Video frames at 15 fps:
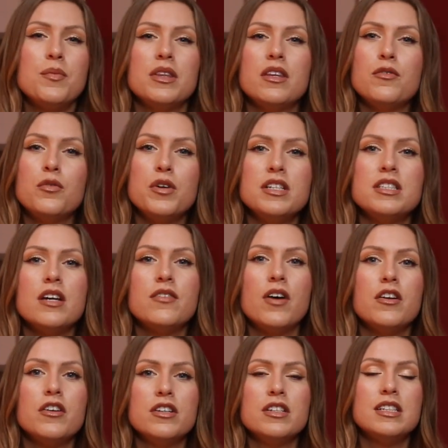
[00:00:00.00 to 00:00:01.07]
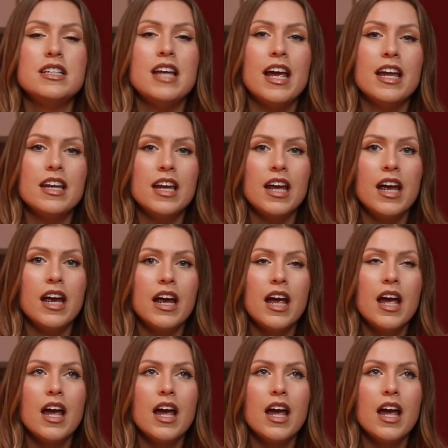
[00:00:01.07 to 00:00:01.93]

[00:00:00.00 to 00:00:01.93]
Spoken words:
with the voice of understanding.